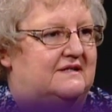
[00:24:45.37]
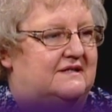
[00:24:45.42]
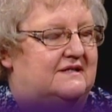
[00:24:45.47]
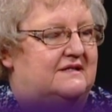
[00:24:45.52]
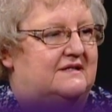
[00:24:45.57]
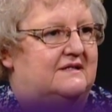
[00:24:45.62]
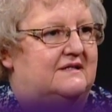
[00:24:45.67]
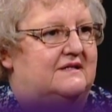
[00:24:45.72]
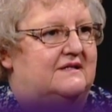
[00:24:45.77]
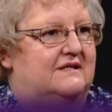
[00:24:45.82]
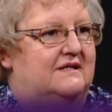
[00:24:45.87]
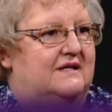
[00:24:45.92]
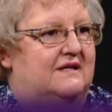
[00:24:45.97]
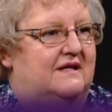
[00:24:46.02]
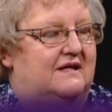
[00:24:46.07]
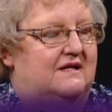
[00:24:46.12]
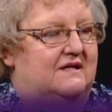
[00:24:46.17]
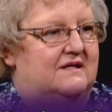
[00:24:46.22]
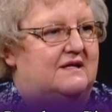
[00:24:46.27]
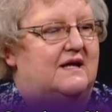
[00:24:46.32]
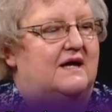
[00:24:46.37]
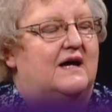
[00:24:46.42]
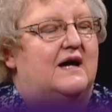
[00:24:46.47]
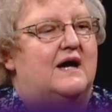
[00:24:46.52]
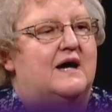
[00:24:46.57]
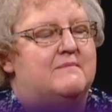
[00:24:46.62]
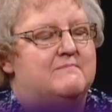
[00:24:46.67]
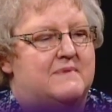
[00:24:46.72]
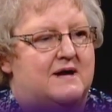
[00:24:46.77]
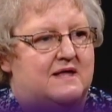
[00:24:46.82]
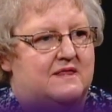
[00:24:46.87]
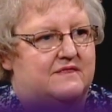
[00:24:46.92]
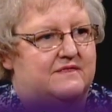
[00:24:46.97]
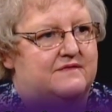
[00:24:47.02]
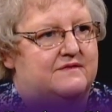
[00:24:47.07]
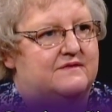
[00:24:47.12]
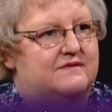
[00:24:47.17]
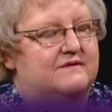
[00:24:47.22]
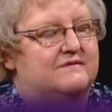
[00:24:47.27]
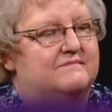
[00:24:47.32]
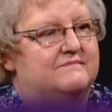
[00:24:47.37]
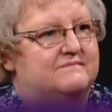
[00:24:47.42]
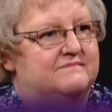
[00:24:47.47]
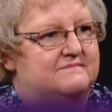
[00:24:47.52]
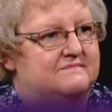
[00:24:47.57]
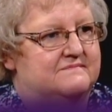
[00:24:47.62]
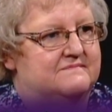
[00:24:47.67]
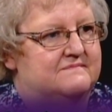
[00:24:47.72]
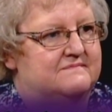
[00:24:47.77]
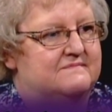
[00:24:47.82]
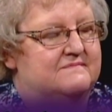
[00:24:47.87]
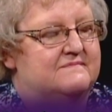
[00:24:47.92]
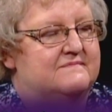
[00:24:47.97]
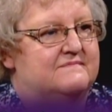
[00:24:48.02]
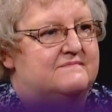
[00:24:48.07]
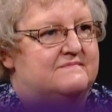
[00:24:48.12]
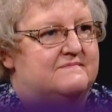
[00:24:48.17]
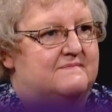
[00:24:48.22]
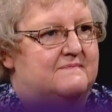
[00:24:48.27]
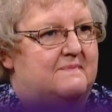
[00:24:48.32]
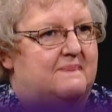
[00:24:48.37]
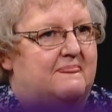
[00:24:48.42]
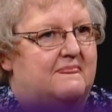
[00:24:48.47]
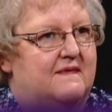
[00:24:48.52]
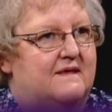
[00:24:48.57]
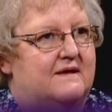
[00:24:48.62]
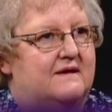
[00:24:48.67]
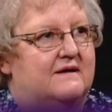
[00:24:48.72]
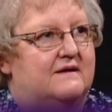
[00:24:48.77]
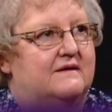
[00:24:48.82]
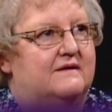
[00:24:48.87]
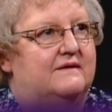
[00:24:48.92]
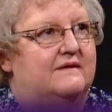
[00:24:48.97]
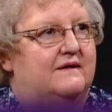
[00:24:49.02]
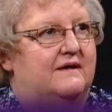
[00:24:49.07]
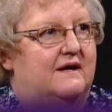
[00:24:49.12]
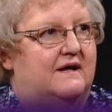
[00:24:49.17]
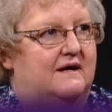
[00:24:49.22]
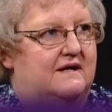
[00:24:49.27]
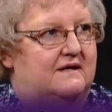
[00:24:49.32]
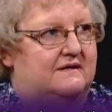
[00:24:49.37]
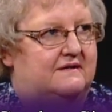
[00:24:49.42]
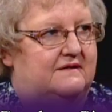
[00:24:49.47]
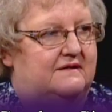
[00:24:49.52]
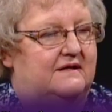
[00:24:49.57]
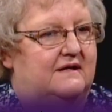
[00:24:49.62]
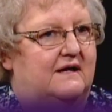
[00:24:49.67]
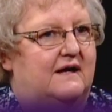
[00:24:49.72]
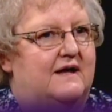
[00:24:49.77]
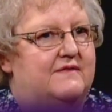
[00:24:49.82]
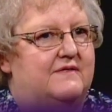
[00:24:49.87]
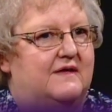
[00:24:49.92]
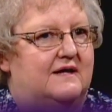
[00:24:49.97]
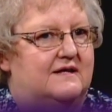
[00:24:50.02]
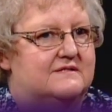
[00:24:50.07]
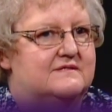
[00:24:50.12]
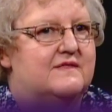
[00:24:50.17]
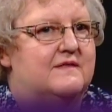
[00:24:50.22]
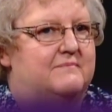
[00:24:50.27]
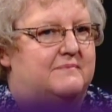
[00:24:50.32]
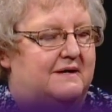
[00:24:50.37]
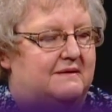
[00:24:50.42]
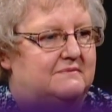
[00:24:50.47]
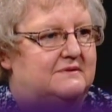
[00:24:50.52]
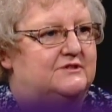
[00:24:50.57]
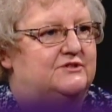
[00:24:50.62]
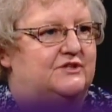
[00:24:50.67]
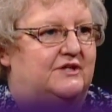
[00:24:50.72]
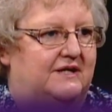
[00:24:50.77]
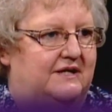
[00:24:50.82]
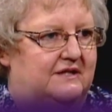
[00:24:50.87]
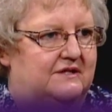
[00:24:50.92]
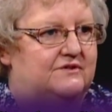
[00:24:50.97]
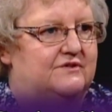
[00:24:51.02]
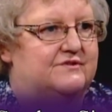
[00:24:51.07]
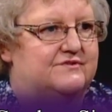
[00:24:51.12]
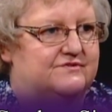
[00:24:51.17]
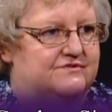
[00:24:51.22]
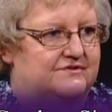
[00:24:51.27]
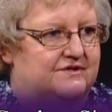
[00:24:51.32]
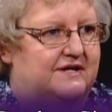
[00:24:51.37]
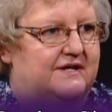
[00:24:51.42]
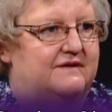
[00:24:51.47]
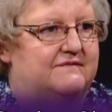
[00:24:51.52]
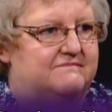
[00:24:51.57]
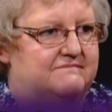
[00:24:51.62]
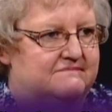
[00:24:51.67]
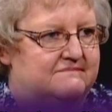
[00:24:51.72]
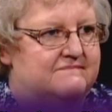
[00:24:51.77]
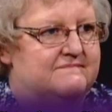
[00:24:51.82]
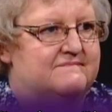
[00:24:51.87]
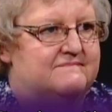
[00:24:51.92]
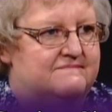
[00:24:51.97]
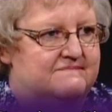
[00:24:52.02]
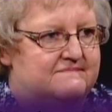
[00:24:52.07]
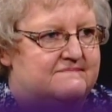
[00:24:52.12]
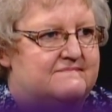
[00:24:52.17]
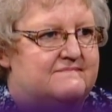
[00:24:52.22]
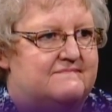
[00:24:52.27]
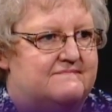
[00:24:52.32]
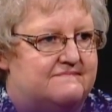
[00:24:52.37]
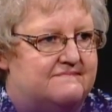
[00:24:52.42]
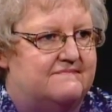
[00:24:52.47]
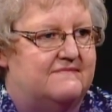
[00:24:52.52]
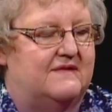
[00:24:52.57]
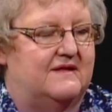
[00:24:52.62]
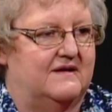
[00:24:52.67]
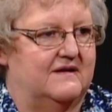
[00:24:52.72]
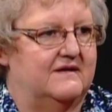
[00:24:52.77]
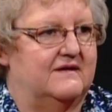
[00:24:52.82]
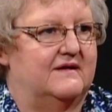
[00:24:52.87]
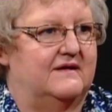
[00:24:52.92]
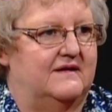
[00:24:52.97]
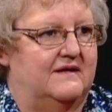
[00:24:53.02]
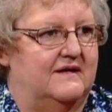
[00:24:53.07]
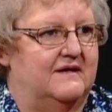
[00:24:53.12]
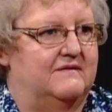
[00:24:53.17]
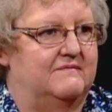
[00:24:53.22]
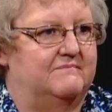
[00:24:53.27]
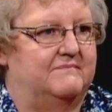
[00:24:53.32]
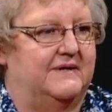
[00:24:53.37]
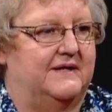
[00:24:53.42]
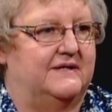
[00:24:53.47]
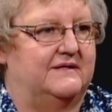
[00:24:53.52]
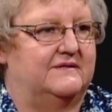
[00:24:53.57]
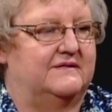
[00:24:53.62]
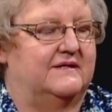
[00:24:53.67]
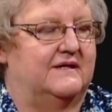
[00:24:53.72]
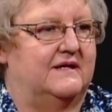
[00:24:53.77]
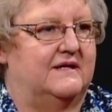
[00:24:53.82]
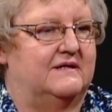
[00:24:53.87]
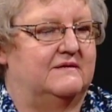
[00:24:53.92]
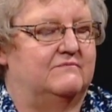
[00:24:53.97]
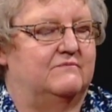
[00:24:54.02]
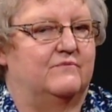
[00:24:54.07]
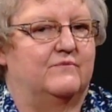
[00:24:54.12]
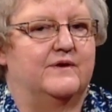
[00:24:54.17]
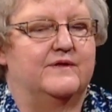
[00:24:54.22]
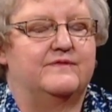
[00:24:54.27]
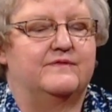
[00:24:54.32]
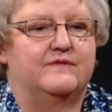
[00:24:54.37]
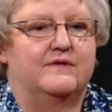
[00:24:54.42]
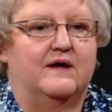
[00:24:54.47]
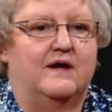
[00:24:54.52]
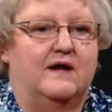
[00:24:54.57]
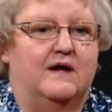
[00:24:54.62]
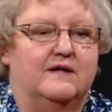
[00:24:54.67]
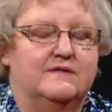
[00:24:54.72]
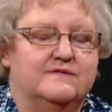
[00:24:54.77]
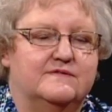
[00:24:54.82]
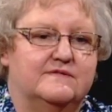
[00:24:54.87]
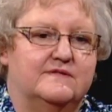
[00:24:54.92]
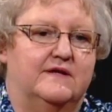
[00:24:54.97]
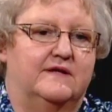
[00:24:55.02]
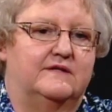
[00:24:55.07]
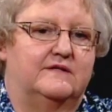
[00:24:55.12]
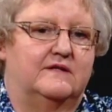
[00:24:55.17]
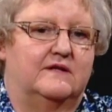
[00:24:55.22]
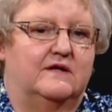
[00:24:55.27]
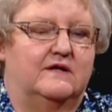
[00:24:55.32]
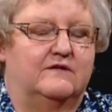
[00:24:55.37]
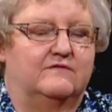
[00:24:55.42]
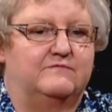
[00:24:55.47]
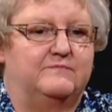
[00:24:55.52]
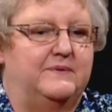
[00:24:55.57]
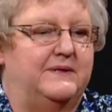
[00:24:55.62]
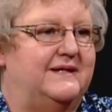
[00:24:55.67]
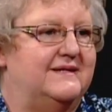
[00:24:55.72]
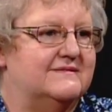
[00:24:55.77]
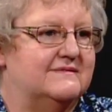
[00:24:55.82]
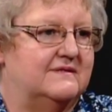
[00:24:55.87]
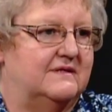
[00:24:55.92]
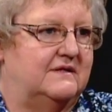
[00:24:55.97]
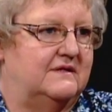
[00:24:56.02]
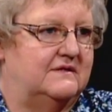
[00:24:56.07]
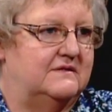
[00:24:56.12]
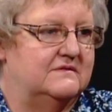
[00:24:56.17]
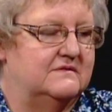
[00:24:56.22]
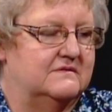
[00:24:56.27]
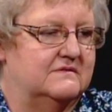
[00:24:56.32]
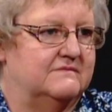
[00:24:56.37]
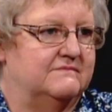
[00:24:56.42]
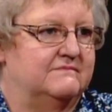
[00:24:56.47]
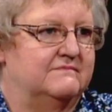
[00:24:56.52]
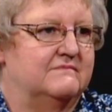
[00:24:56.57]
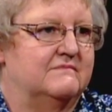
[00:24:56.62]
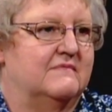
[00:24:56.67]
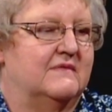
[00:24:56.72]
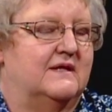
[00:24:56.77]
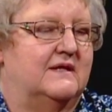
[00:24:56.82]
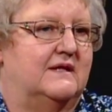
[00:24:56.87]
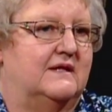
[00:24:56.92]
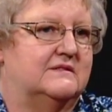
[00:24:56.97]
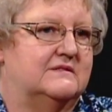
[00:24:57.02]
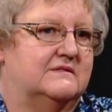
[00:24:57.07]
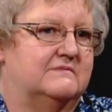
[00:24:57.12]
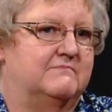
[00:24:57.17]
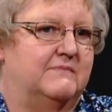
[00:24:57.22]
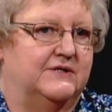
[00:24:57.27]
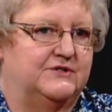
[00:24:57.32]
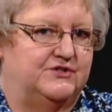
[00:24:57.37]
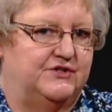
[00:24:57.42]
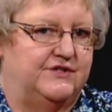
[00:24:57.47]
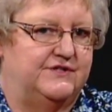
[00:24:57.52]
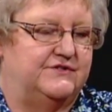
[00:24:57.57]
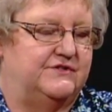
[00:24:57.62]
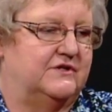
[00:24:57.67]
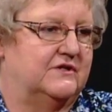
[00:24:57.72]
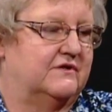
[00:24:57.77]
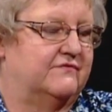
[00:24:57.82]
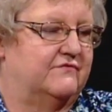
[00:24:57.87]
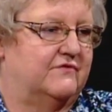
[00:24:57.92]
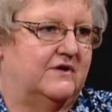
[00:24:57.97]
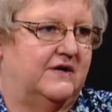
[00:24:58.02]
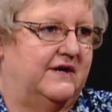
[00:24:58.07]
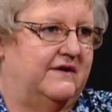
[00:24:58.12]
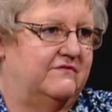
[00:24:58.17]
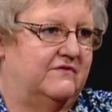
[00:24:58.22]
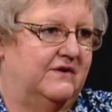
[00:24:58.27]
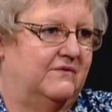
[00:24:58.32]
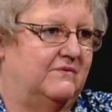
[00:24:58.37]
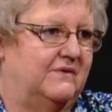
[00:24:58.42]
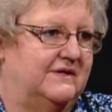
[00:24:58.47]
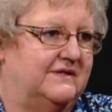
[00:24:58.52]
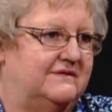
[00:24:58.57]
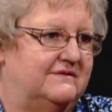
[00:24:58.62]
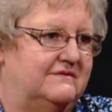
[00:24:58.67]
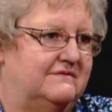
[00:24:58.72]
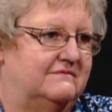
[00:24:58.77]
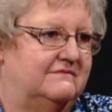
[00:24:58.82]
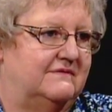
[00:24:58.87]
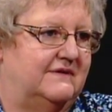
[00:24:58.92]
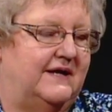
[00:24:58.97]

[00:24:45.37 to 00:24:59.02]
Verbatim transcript: 30,000 a month? A month. Is that in our country or in the world? I think it's the publishing industry. Okay. Wow. But um, with the onset of PCs, it's much easier for everyone.